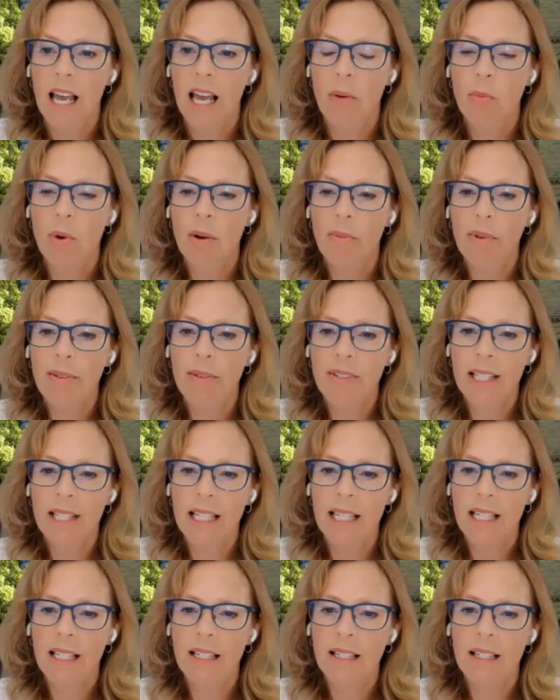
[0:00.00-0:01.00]
And what we've
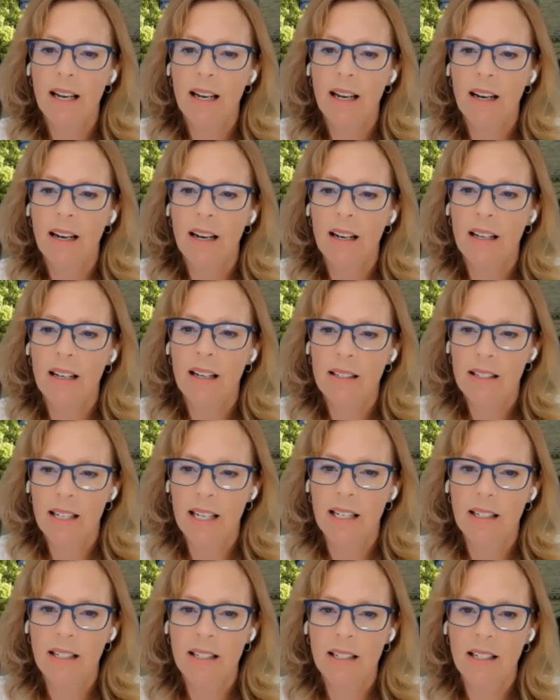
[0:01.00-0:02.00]
seen uh,
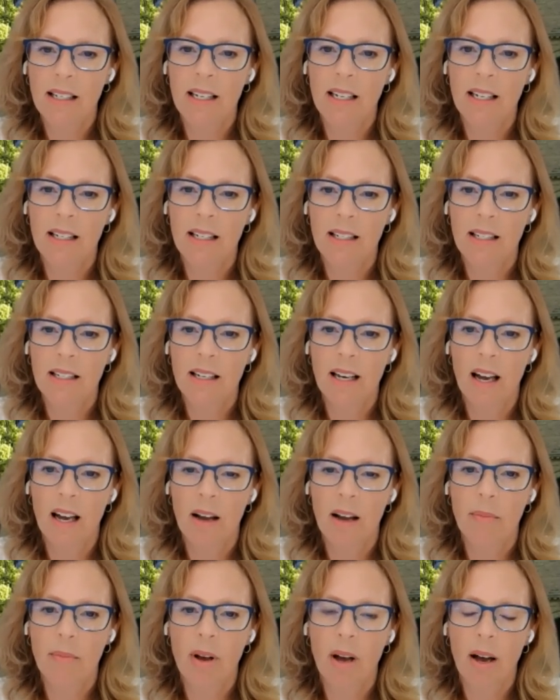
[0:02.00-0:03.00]
since is
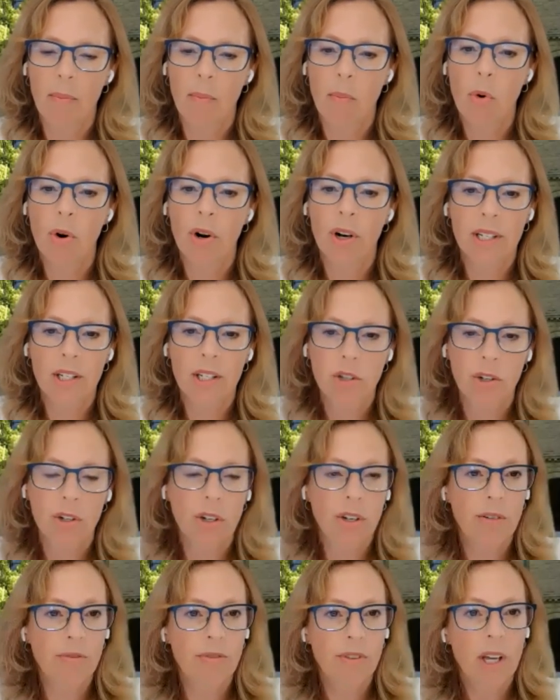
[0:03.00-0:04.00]
um, a more
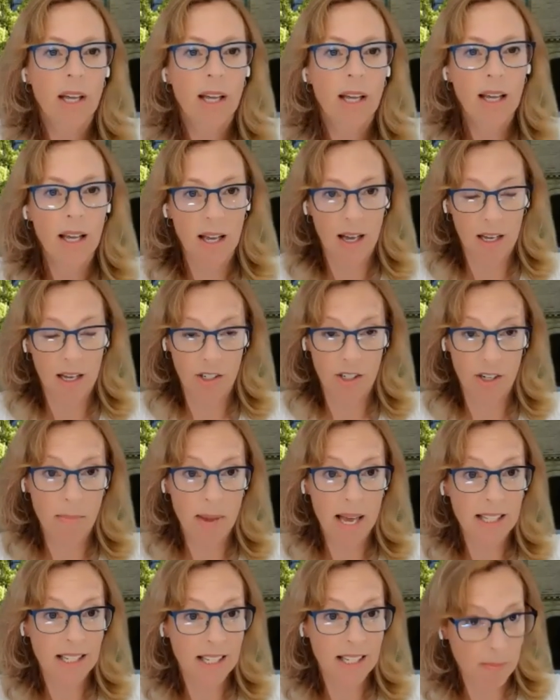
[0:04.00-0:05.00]
assertive uh,
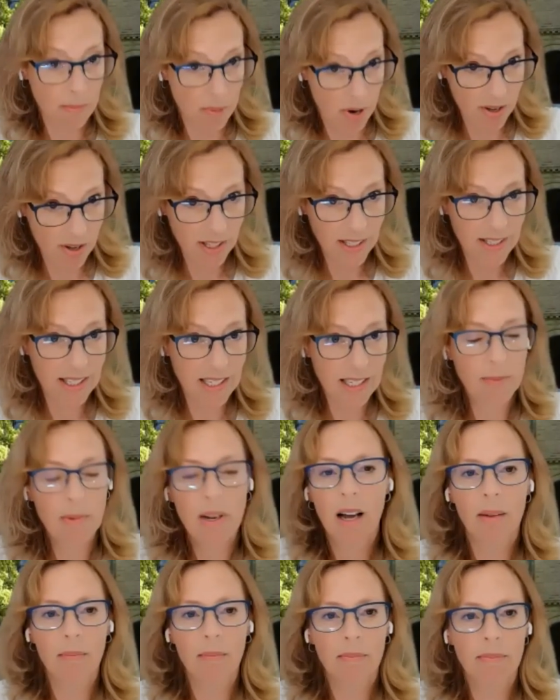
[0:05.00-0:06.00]
domestic policy,
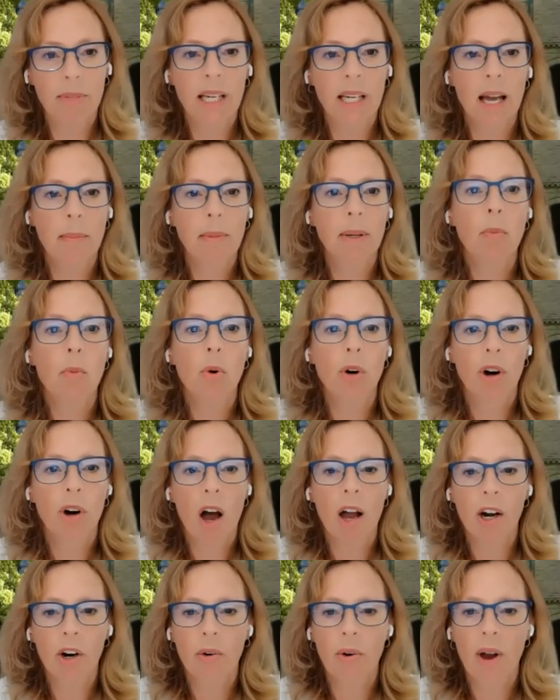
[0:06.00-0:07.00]
um, becoming
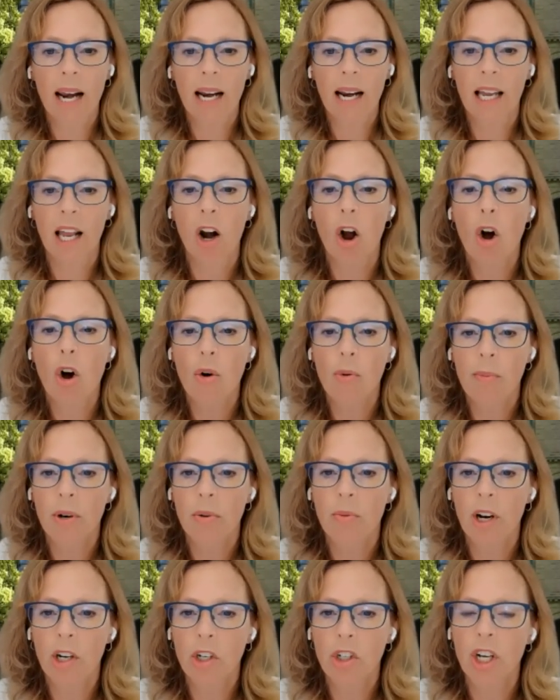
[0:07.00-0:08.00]
more autocratic at home
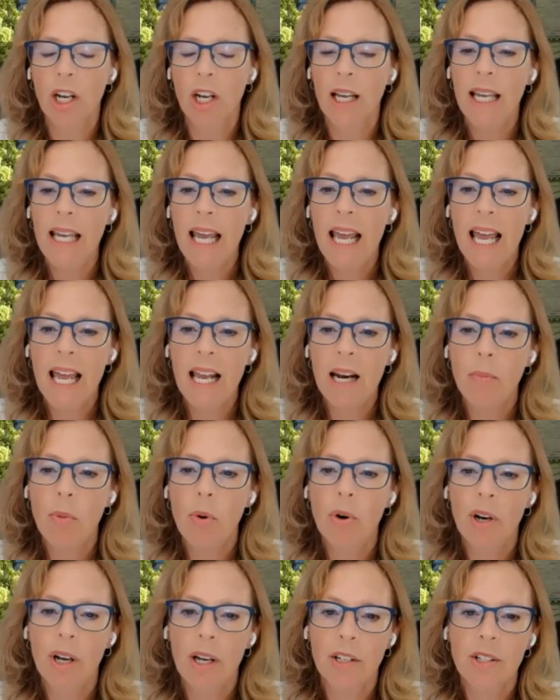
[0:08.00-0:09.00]
in Russia, and a
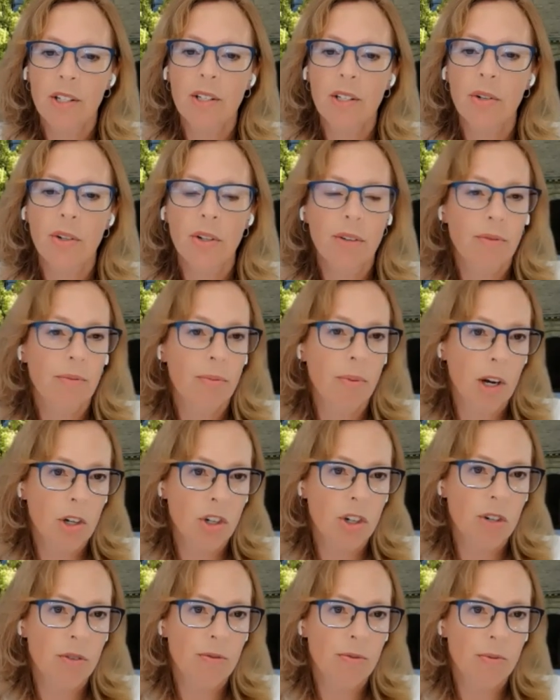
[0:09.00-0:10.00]
more assertive
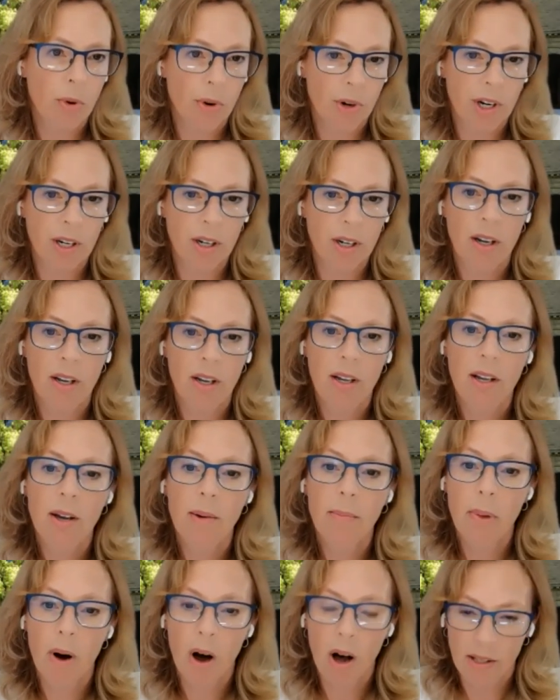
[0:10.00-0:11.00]
Russian foreign
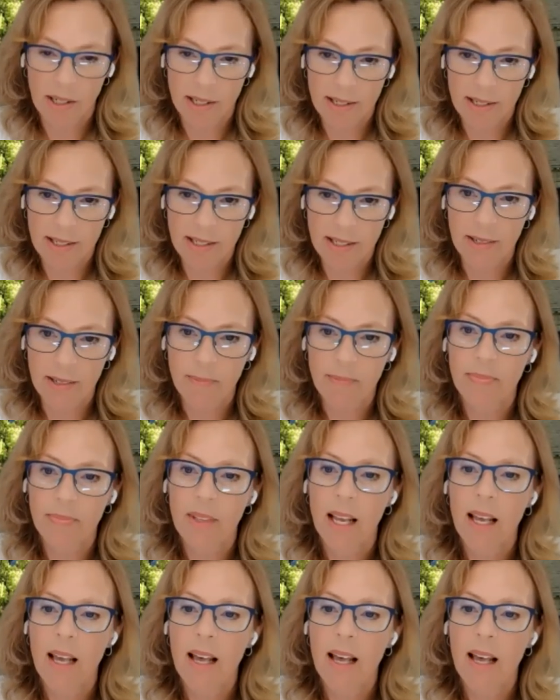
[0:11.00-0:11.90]
policy.